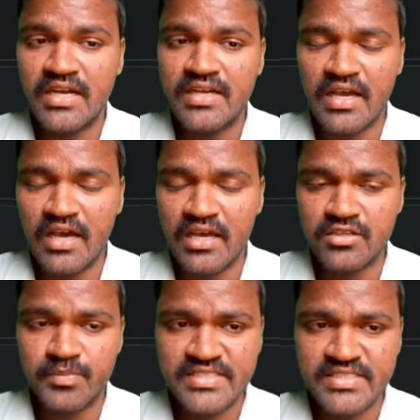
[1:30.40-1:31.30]
that are
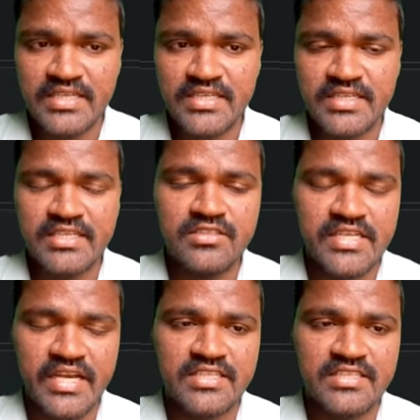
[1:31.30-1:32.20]
present
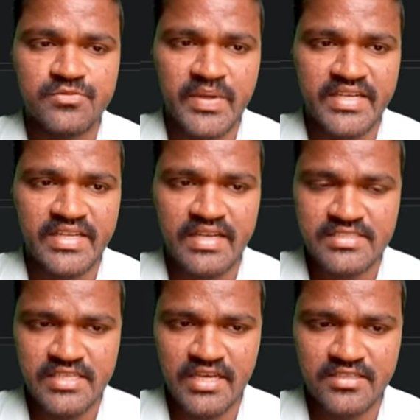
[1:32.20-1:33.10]
inside this particular
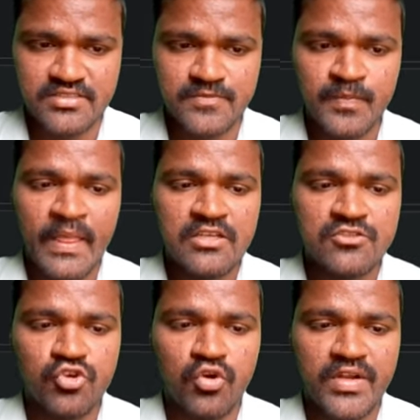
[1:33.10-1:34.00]
stars.
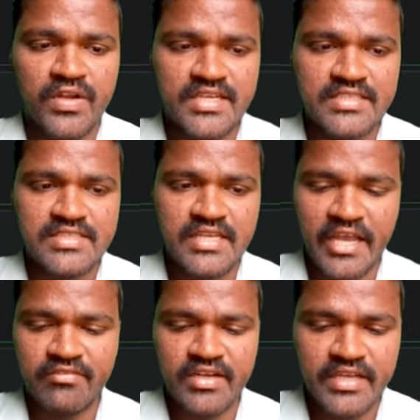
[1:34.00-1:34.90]
So for that reason,
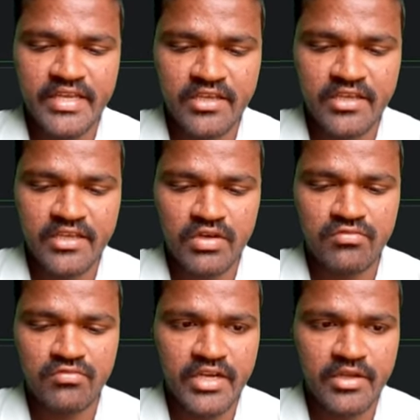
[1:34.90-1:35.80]
I will take
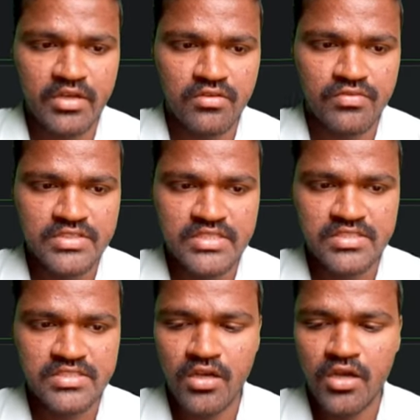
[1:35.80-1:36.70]
one variable which
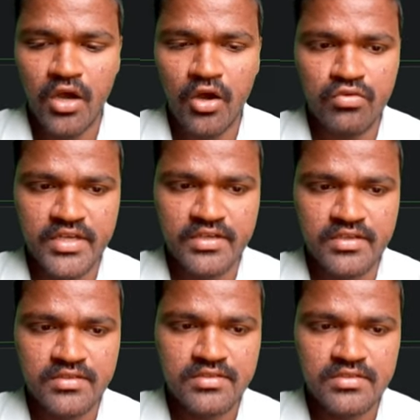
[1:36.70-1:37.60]
is
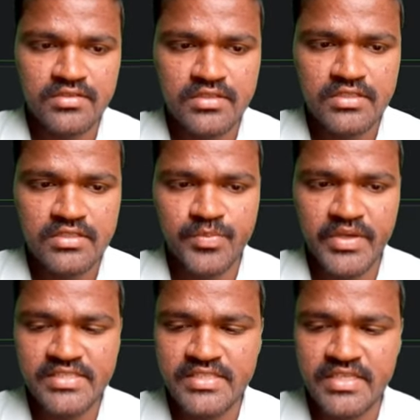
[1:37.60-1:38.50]
outer
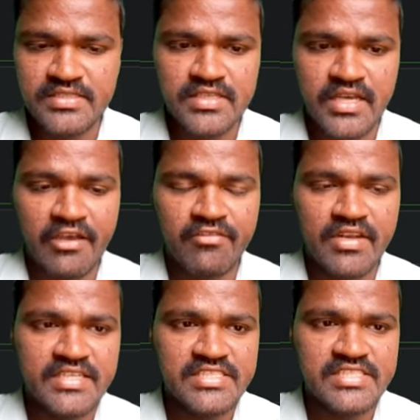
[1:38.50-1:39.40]
spaces. I will
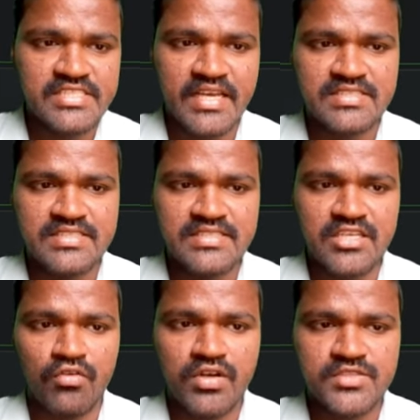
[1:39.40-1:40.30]
initialize this
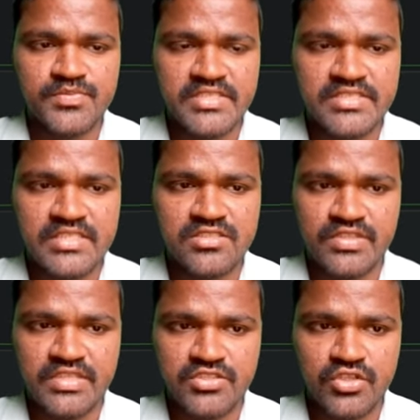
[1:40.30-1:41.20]
outer spaces
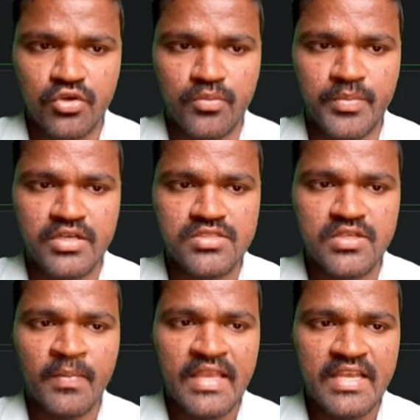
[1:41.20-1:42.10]
with 0, because
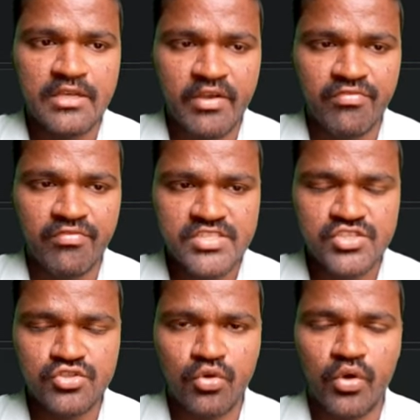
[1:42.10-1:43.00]
my
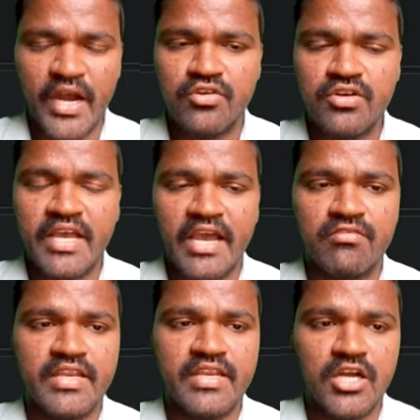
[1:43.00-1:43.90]
first row I don't
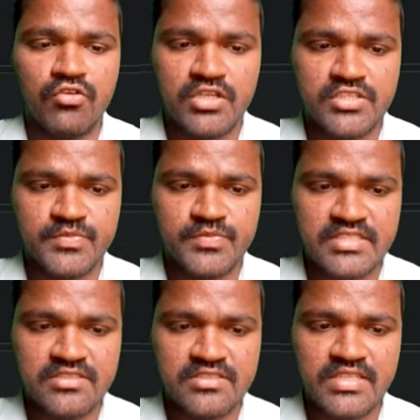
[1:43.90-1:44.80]
have any outer
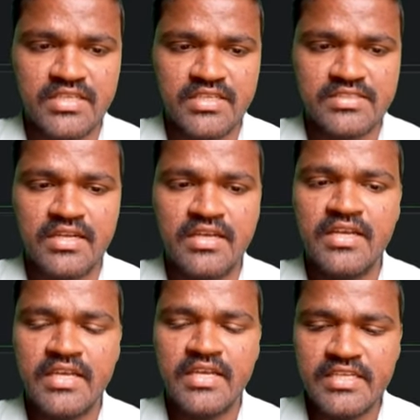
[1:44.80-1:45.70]
spaces. For that reason,
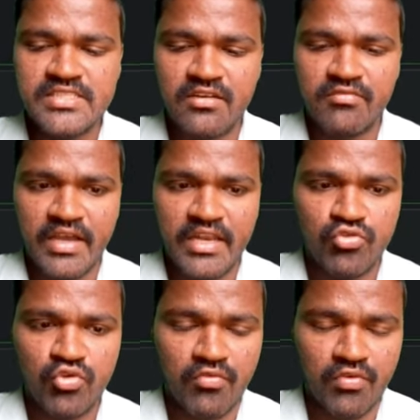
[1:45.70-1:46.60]
initial
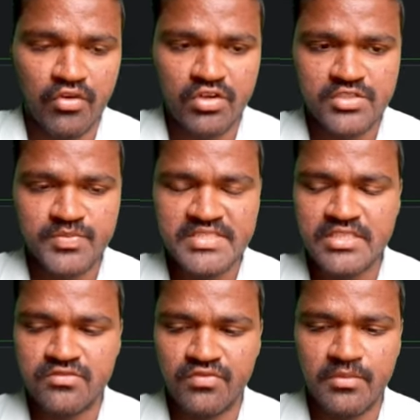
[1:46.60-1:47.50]
value of outer
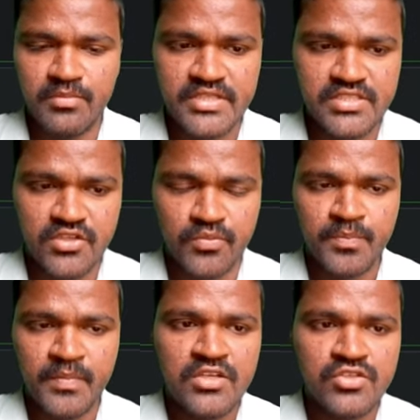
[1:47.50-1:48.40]
spaces will
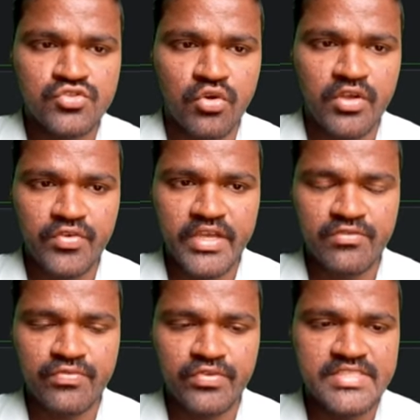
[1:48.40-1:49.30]
be 0. So if you
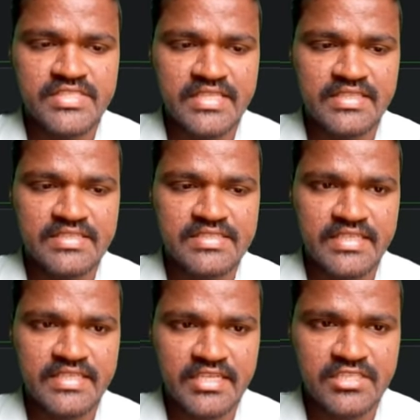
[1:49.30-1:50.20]
carefully see this
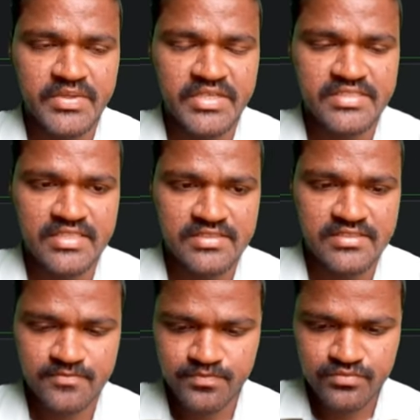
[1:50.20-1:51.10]
inner spaces,
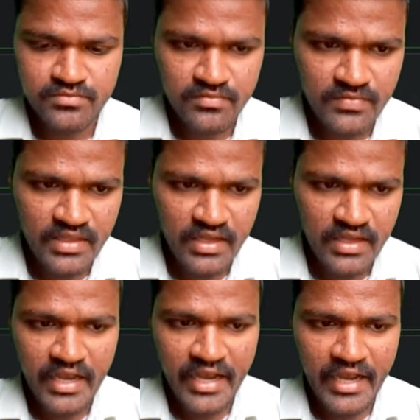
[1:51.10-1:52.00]

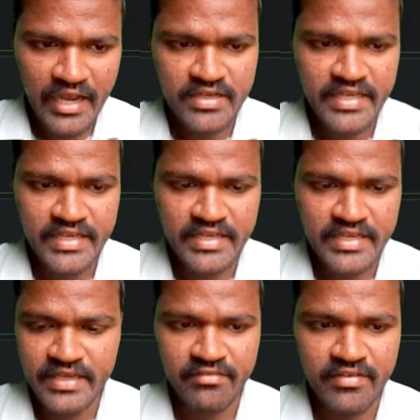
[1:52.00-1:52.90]
I will take
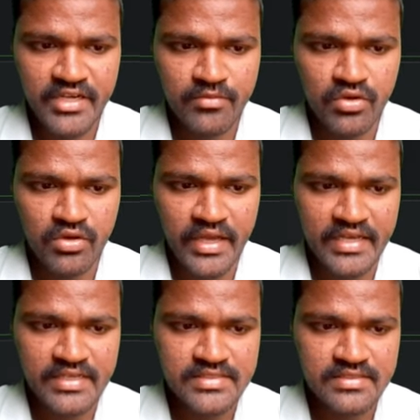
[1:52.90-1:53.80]
a variable
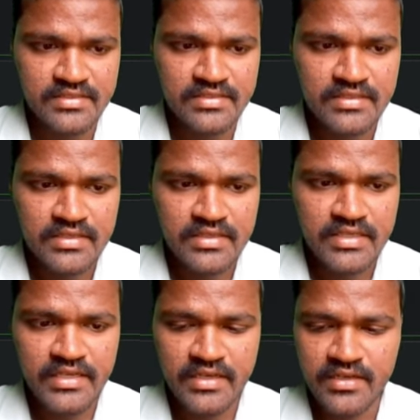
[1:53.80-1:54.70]
as
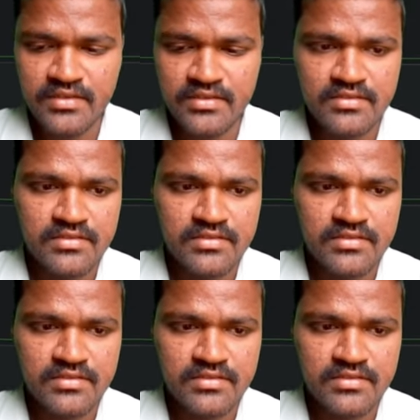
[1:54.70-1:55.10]
inner